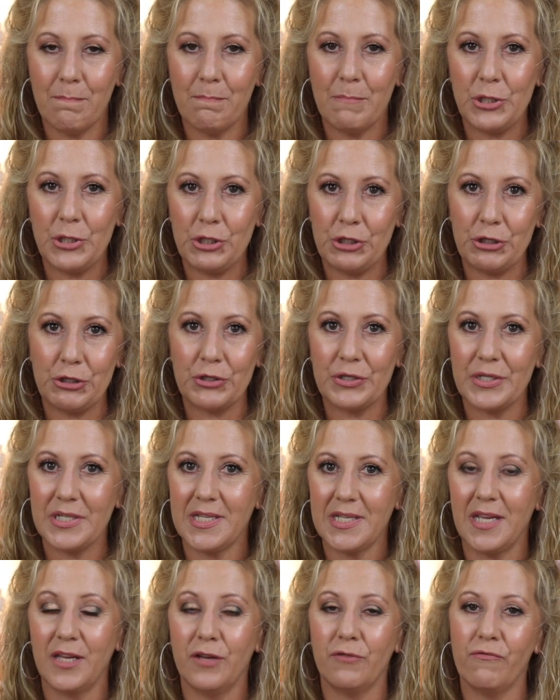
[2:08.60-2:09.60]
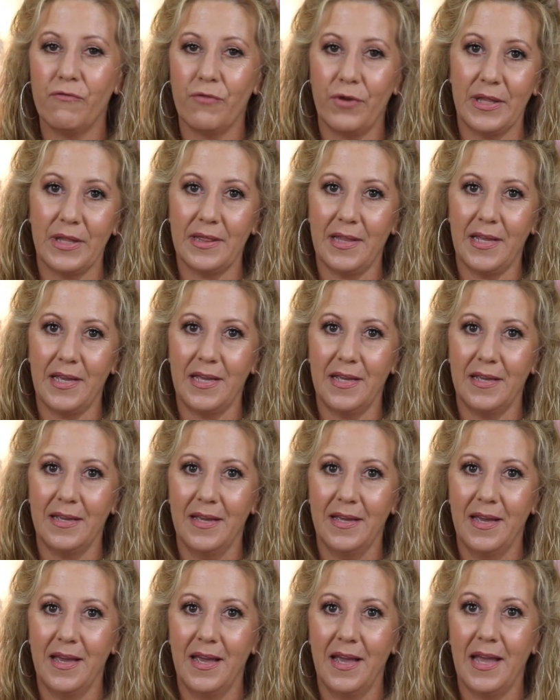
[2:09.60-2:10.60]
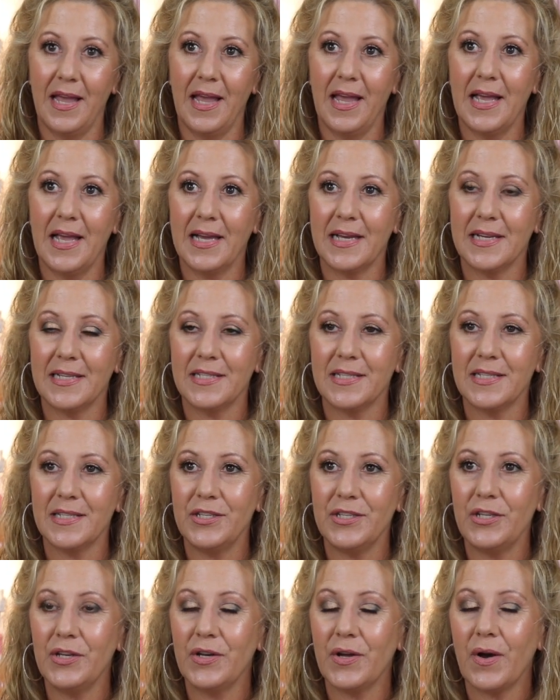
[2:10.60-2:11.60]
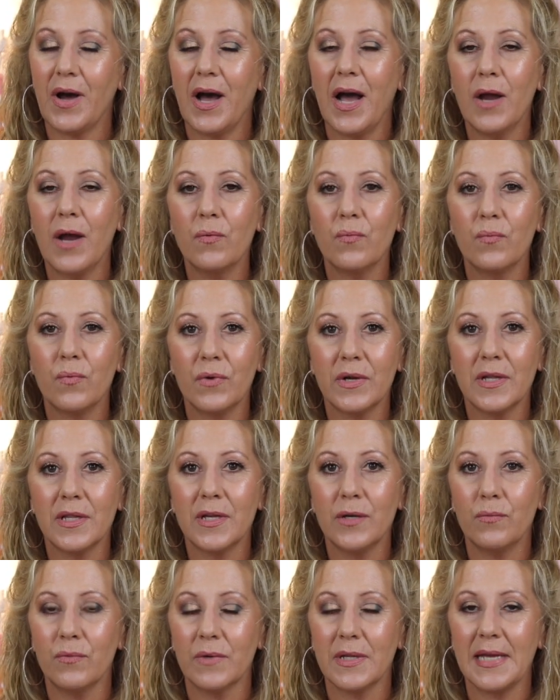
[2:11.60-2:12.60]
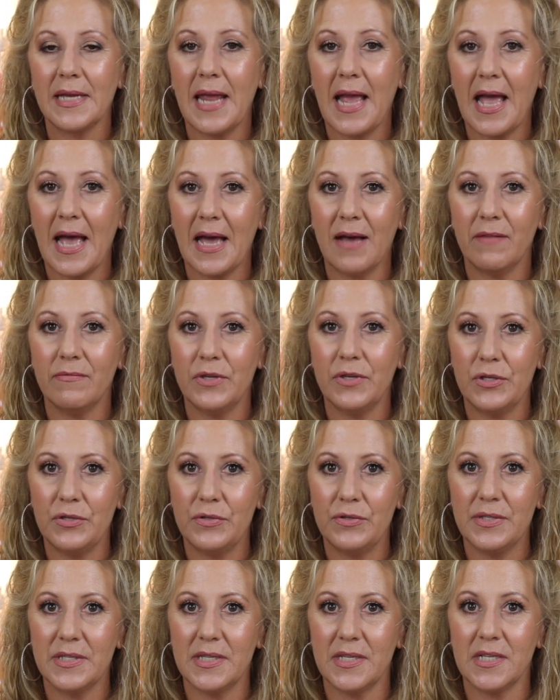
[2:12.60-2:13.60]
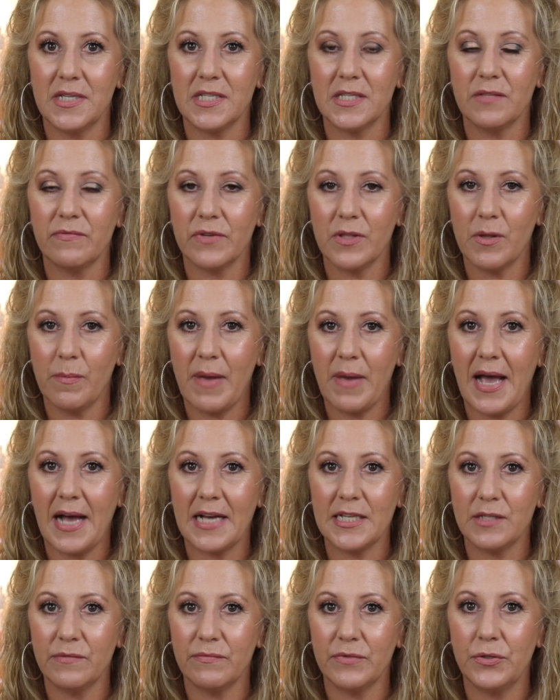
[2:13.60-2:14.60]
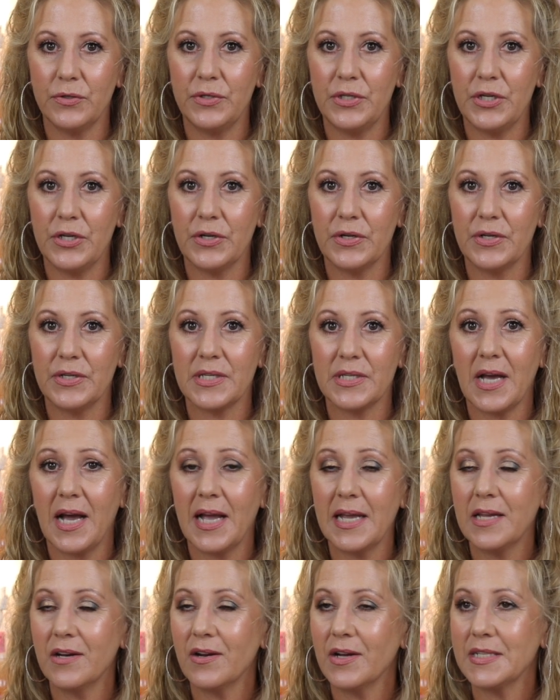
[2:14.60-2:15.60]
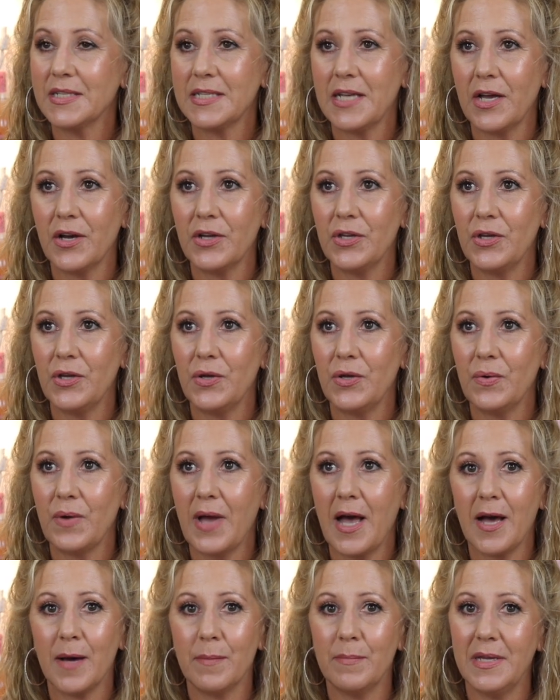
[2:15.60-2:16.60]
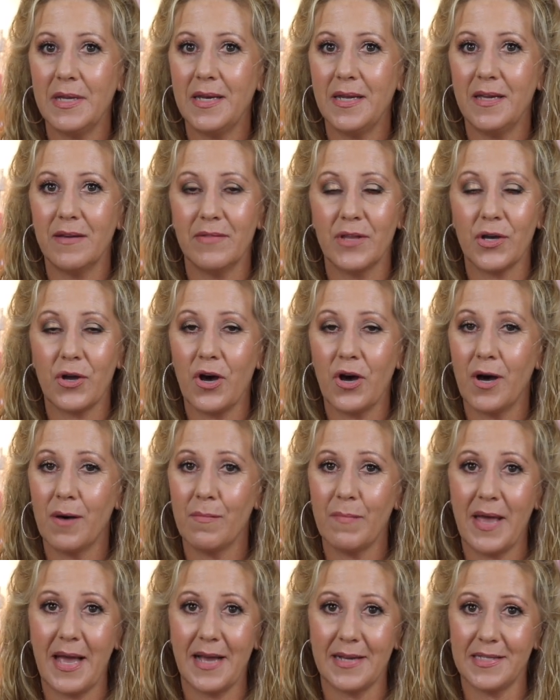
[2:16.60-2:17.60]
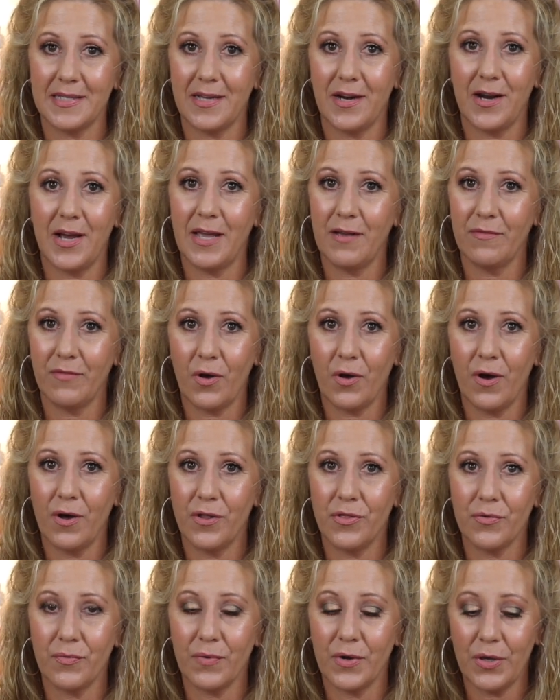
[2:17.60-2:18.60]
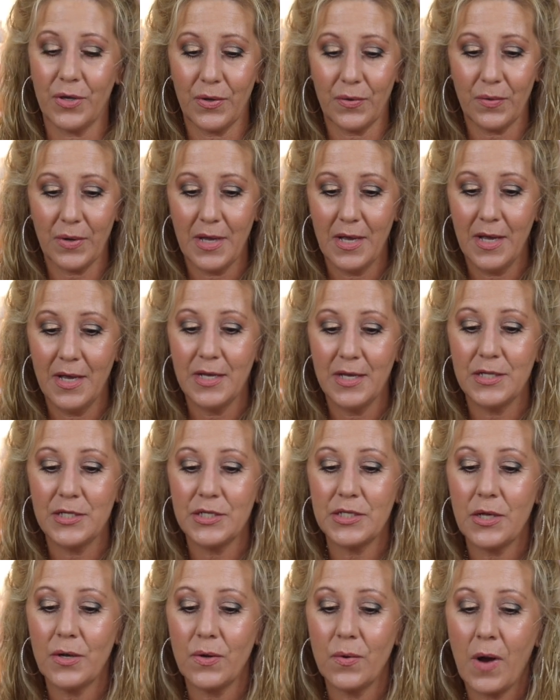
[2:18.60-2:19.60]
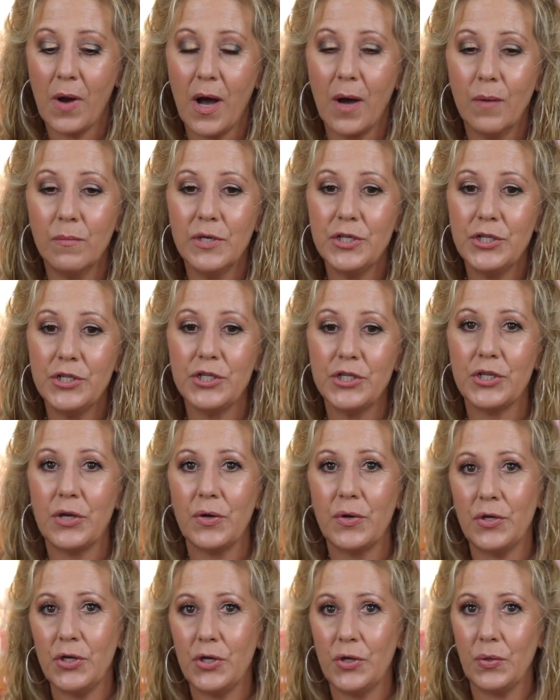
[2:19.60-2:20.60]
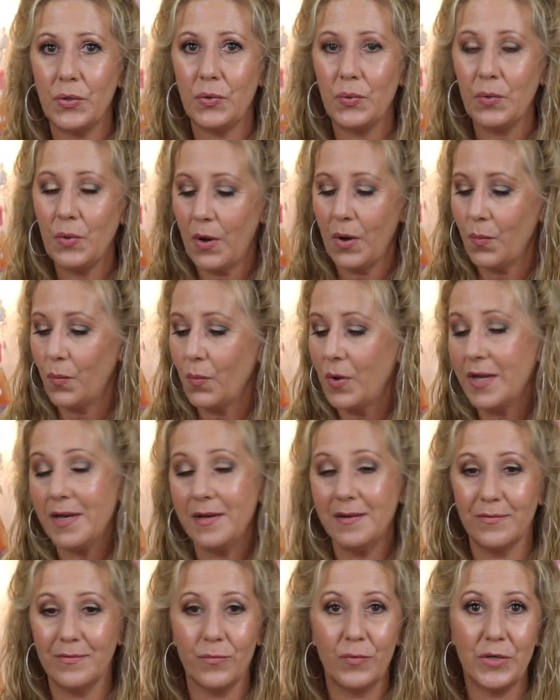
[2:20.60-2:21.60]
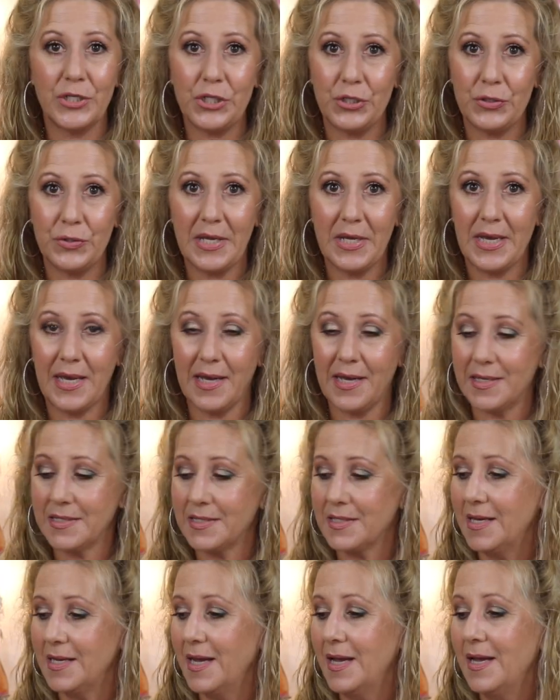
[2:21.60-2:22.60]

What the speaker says: mature skin friendly. And, I really have used this for the past few years. I cannot tell you how many of the compacts that I have gone through. So I want to show you what you get.